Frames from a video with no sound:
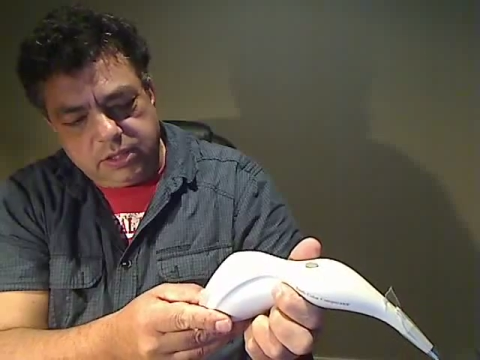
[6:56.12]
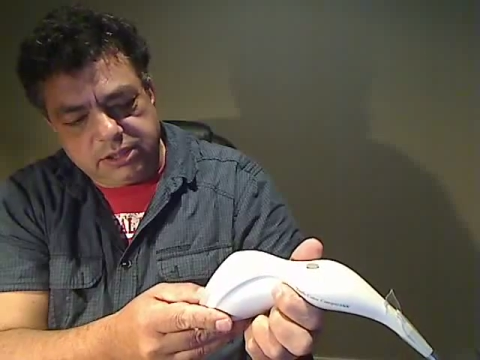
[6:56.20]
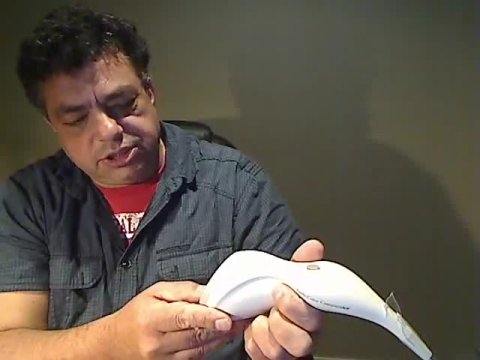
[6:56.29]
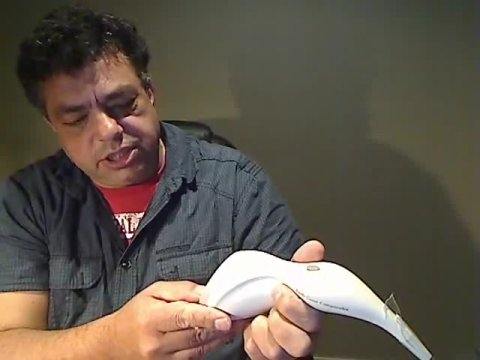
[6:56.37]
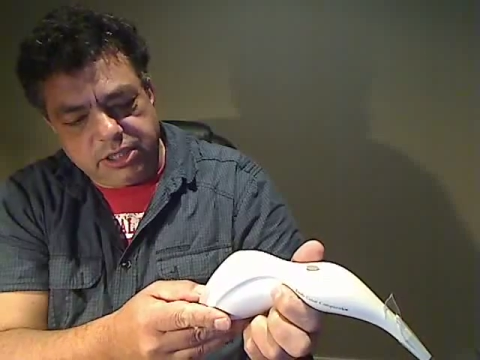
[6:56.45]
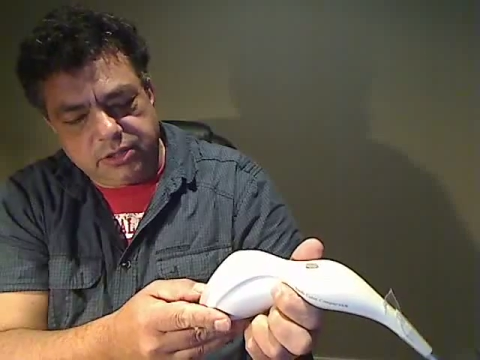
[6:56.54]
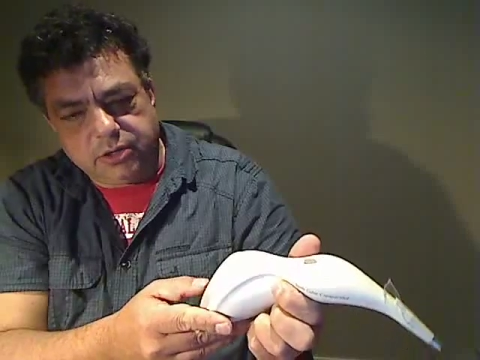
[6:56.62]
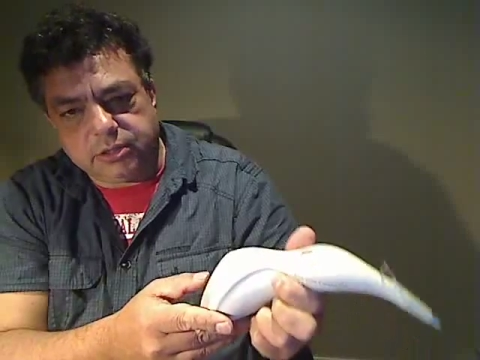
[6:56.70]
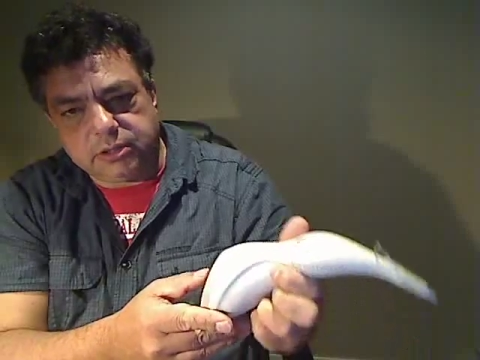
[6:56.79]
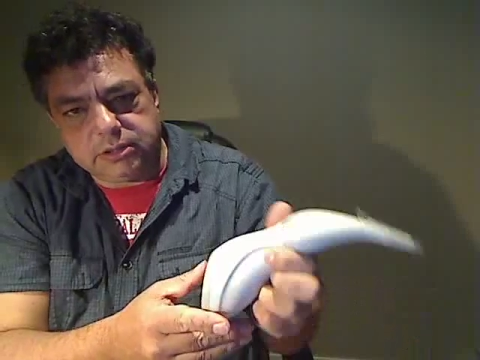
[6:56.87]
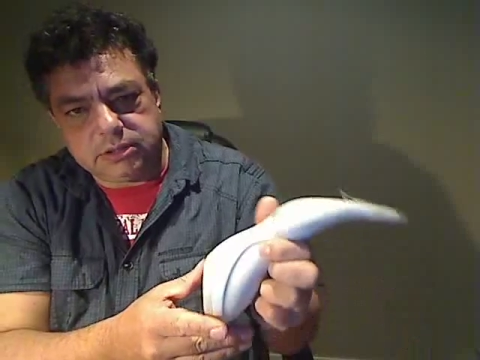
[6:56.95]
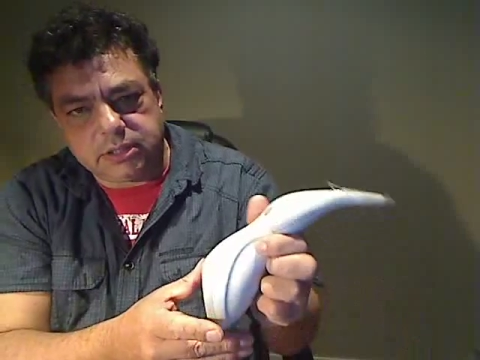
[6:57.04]
sheath
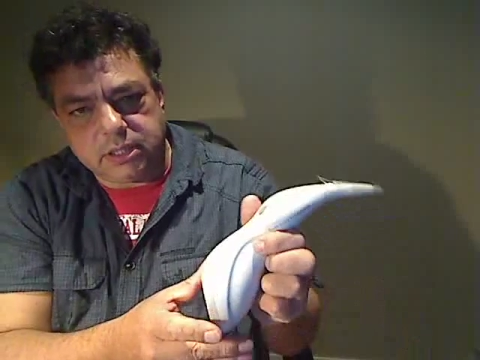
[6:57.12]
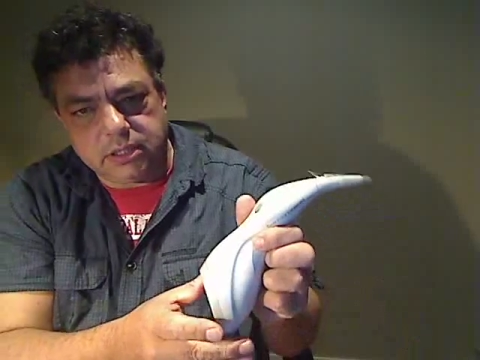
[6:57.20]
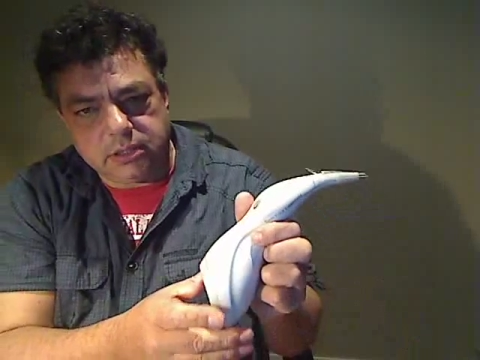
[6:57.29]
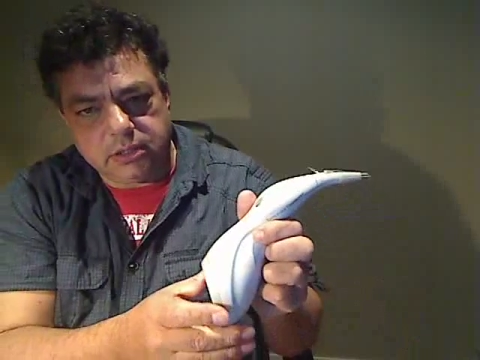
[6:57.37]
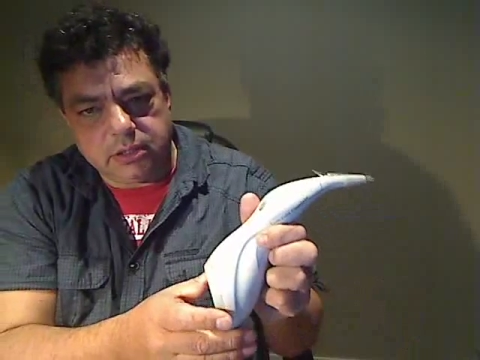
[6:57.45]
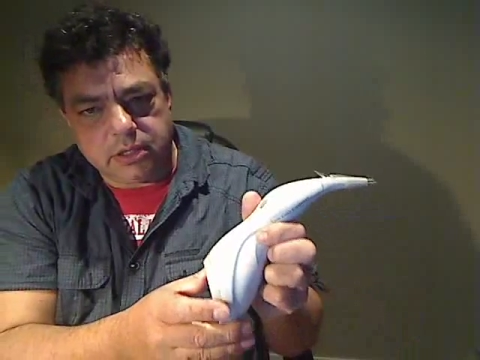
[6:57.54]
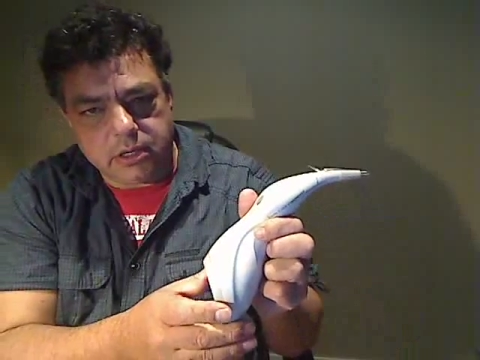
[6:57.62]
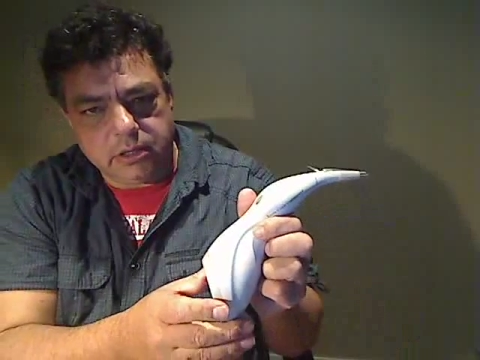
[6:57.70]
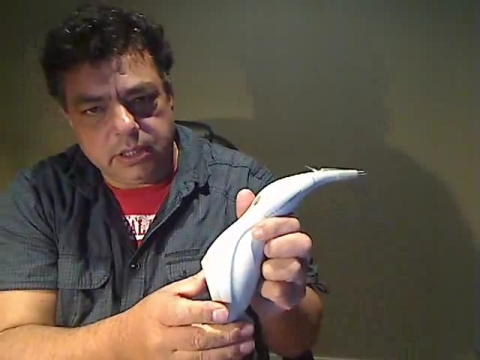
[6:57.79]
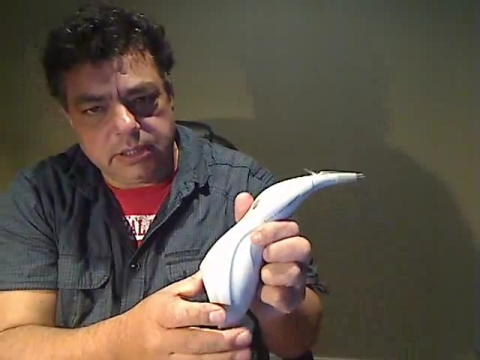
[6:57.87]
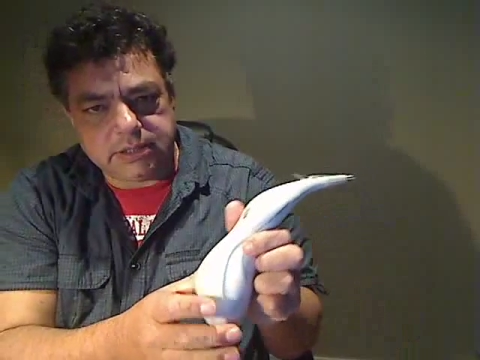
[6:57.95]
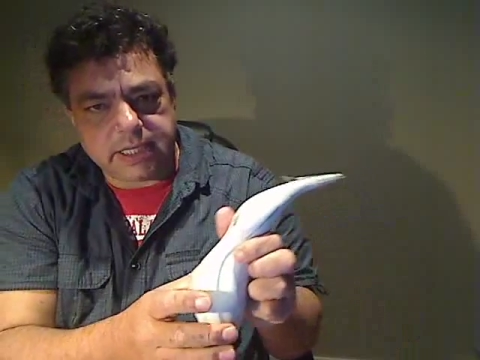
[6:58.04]
on, so that you know
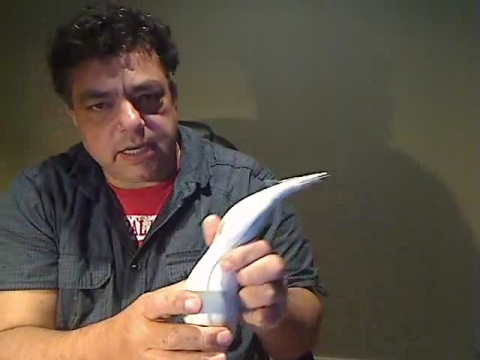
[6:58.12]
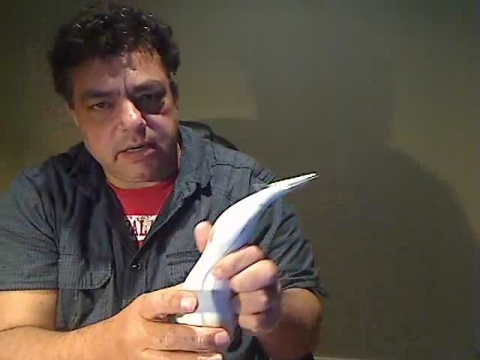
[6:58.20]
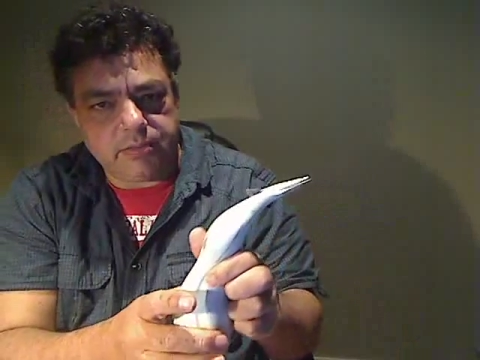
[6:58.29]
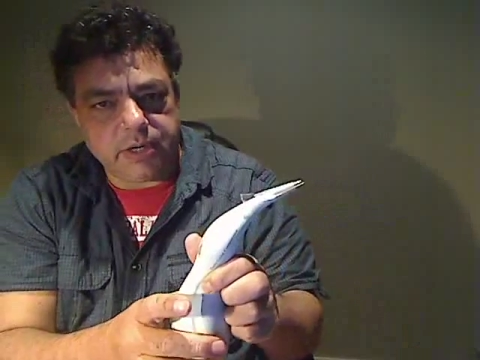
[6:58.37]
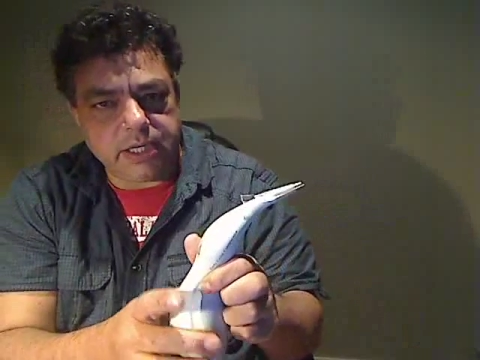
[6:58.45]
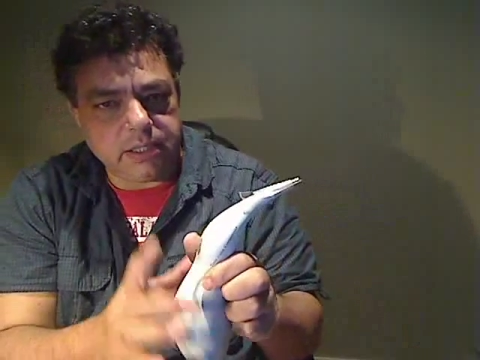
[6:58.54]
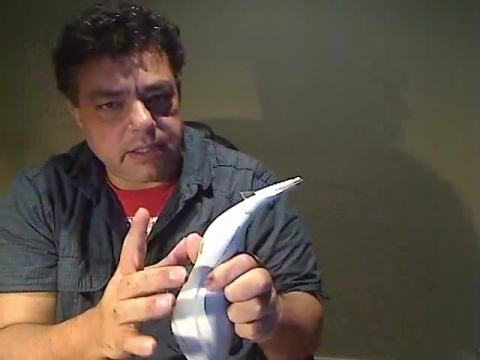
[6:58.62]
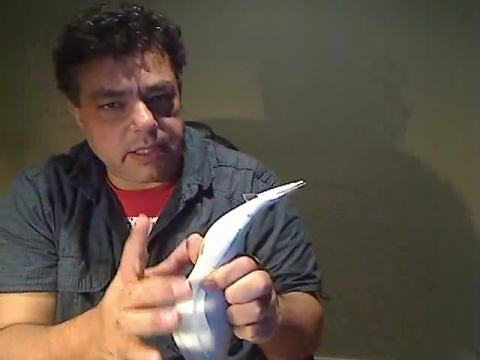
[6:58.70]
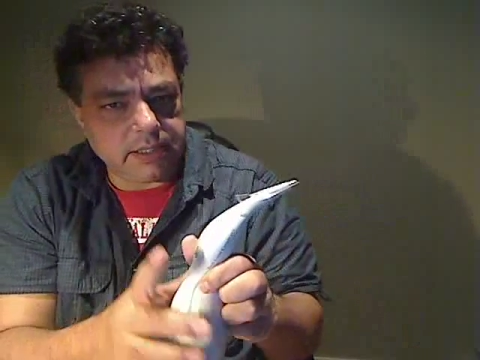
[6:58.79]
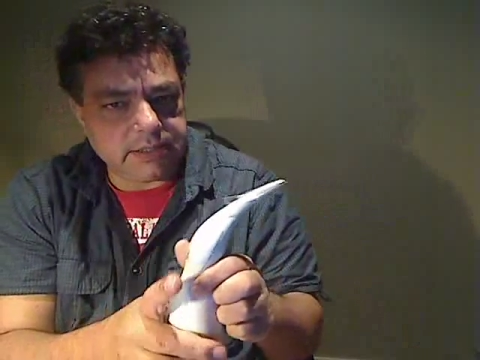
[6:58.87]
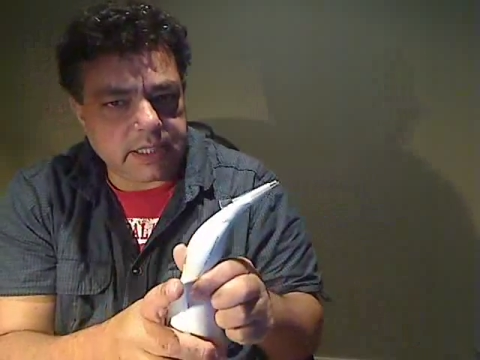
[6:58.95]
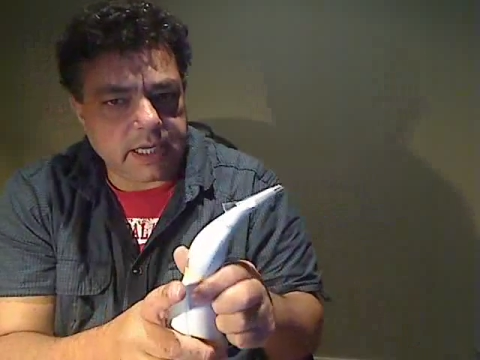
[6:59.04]
it is calibrated
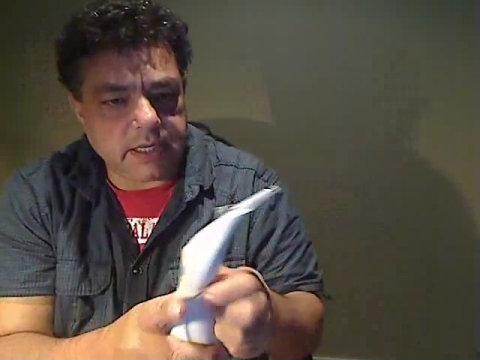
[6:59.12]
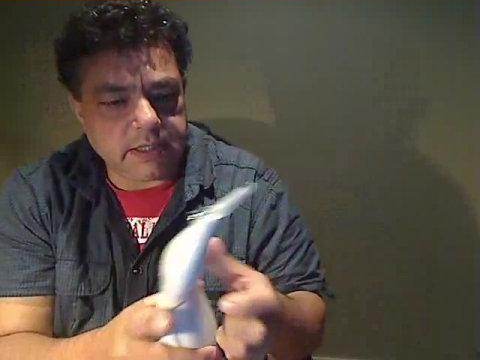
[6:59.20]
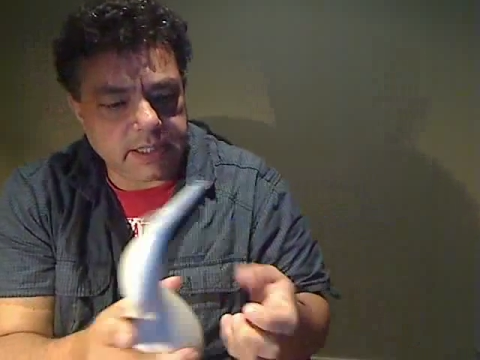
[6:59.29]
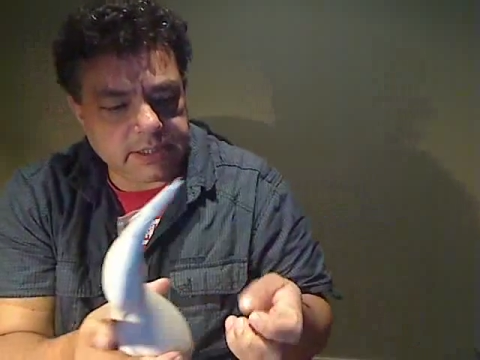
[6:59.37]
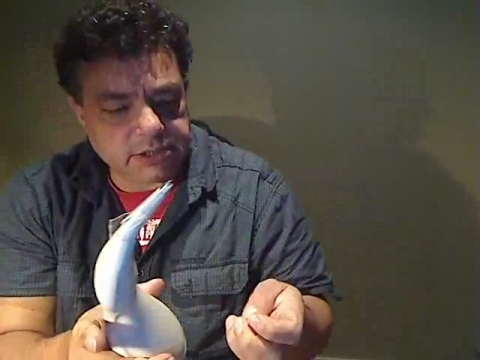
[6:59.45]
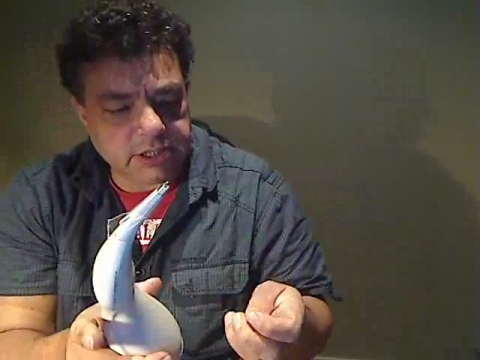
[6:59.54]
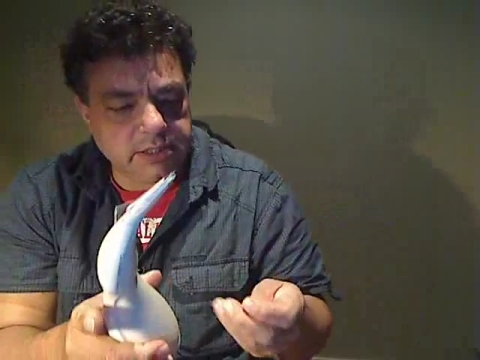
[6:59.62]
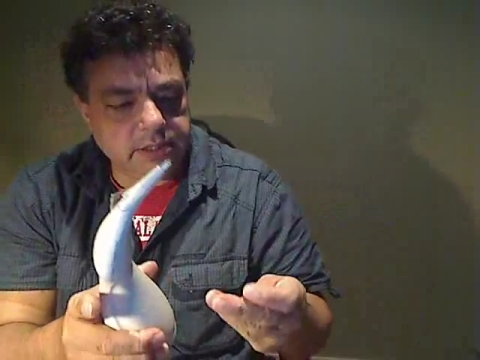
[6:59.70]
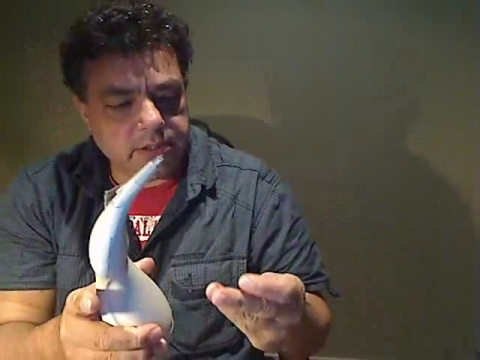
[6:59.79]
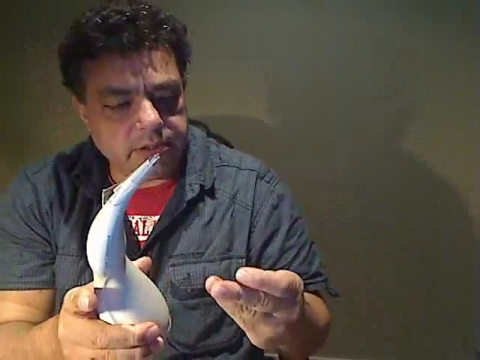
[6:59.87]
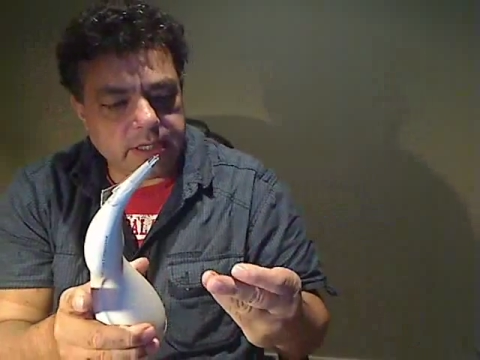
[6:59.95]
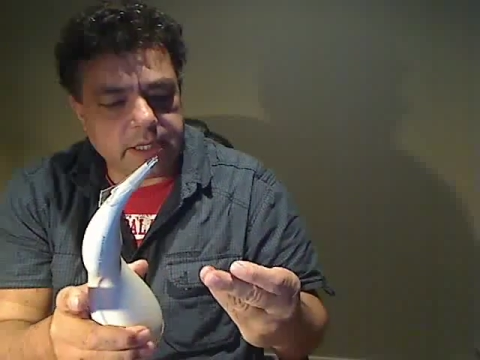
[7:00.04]
and is taking that sheath
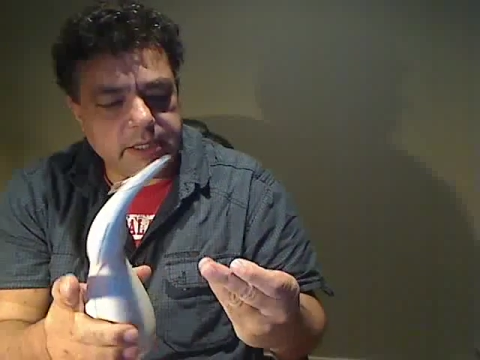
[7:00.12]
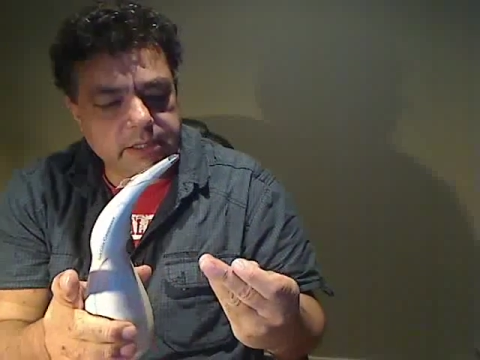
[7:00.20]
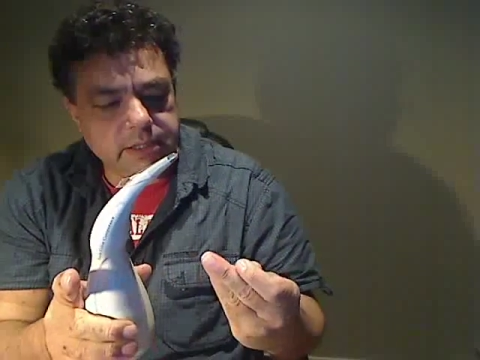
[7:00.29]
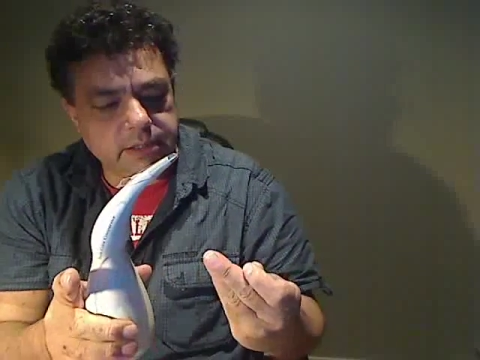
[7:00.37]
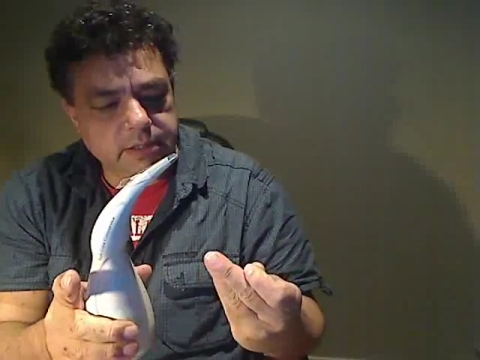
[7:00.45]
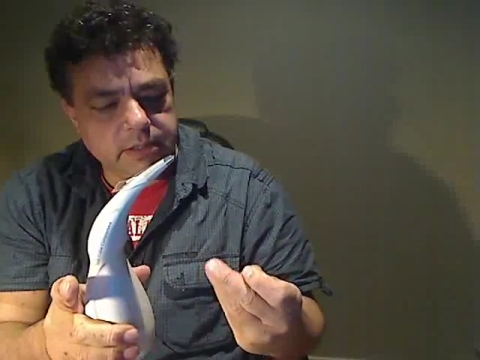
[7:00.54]
into account